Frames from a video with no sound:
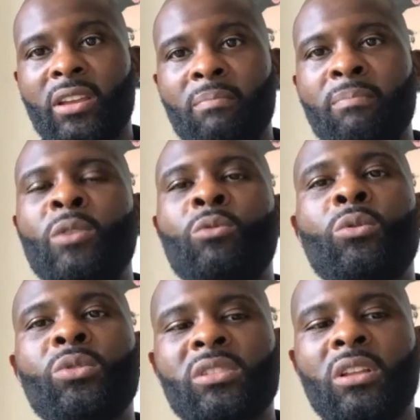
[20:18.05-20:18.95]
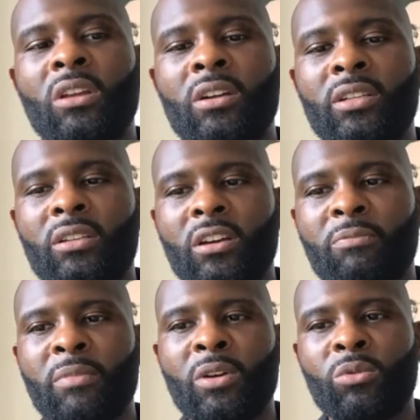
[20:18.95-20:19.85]
Millwall was the learning curve.
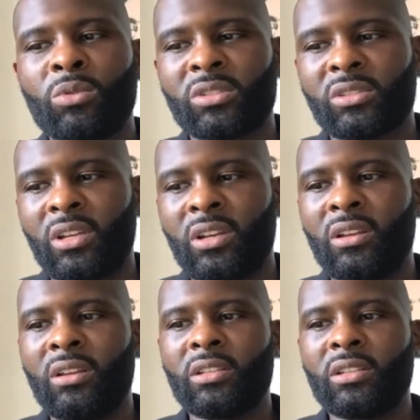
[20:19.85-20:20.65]
Millwall was the